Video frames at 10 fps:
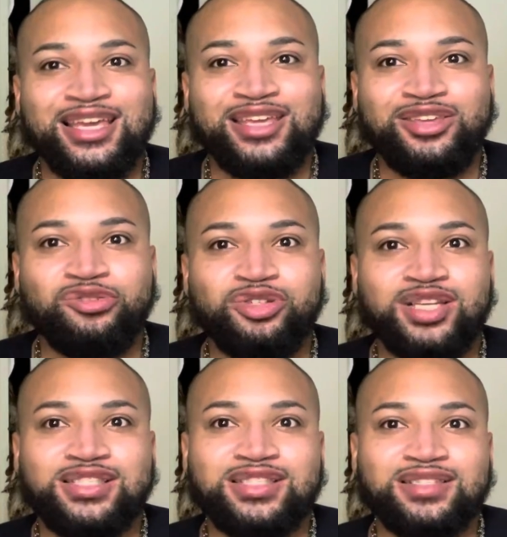you
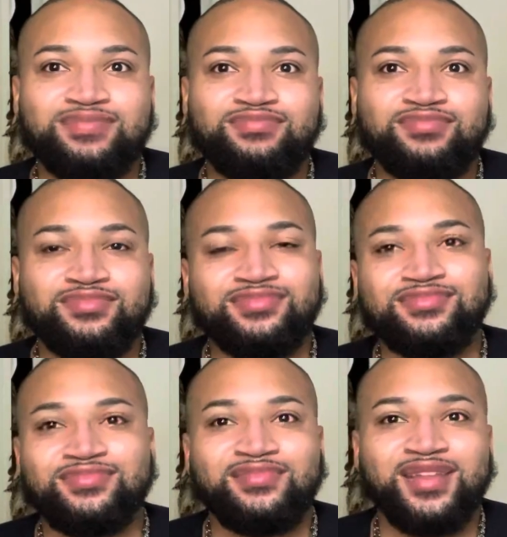just
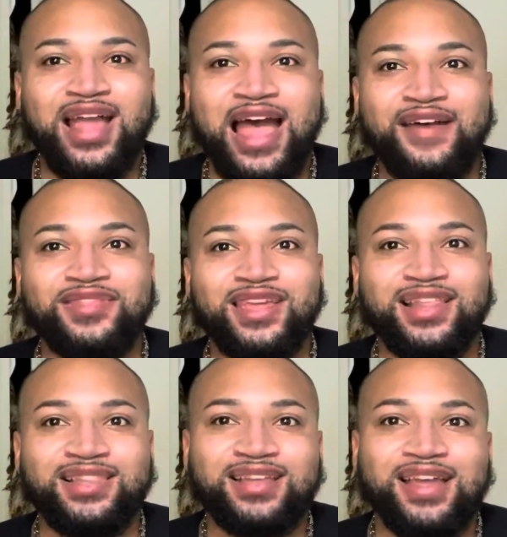have
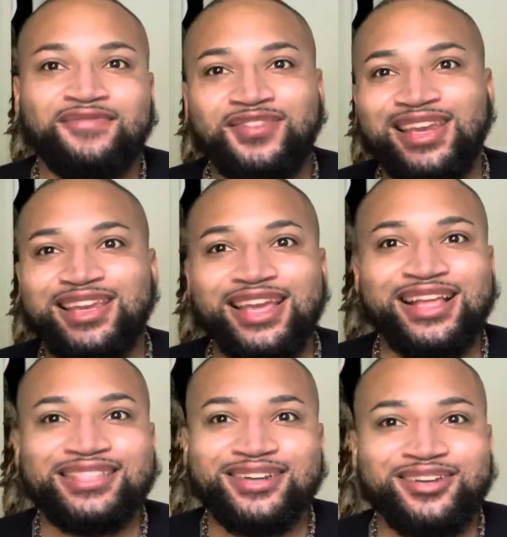the
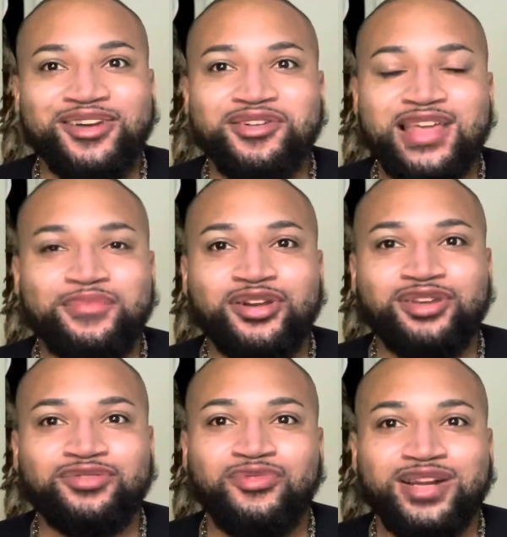convenience or know them, or
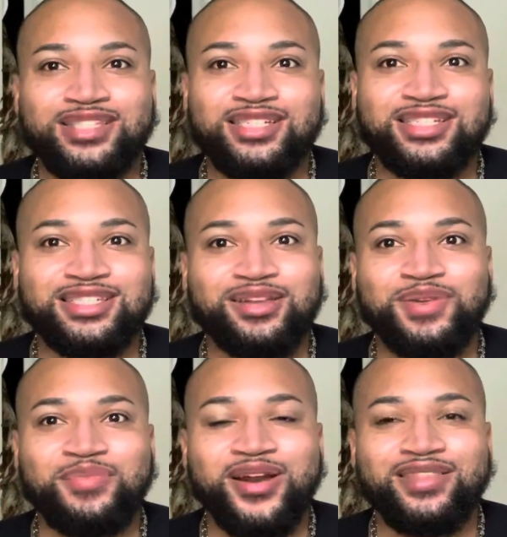you want to just still
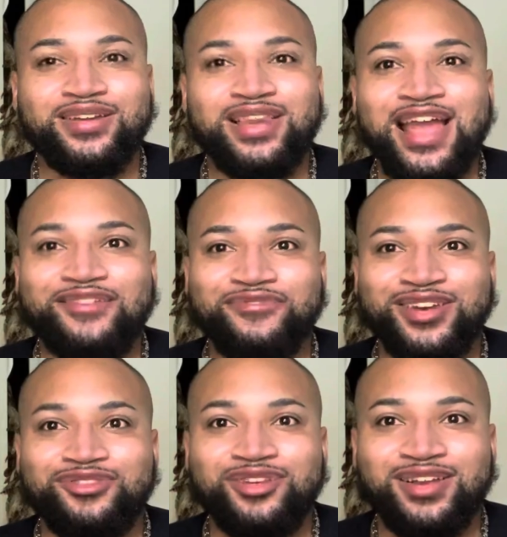be part of their life when
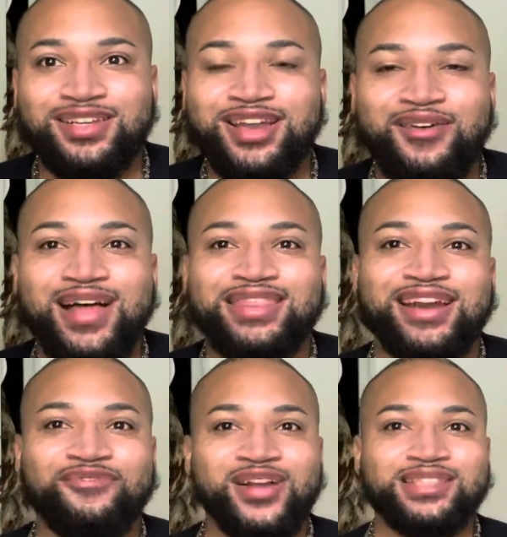you could go out there
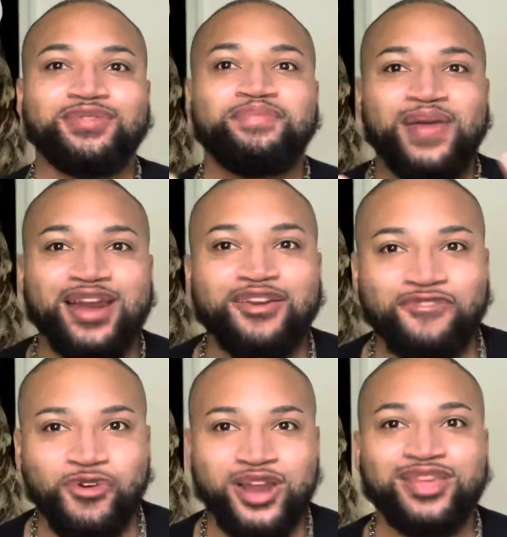and find someone better
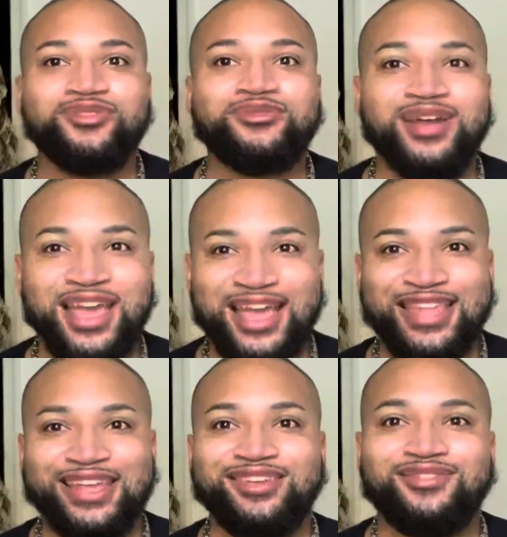for you
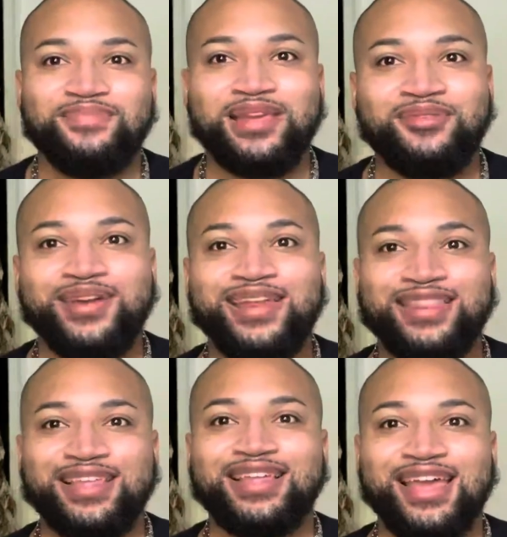that you can be with,
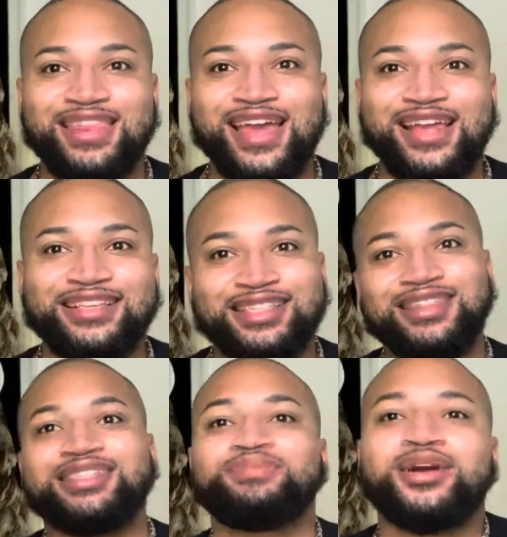that isn't
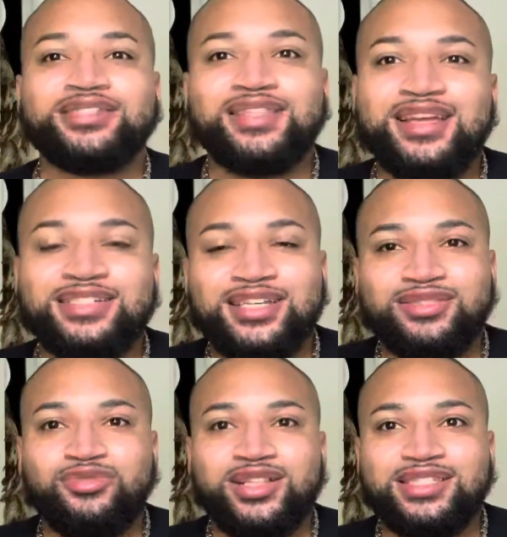this person that
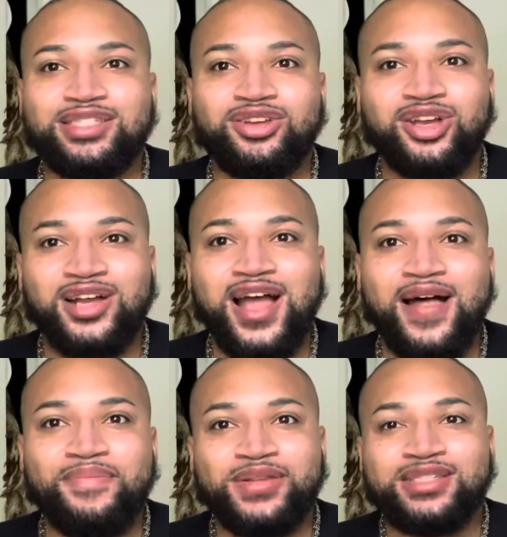just wants to hook
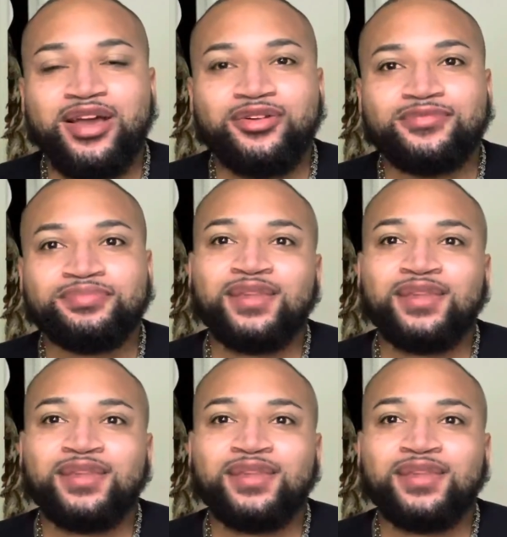up. So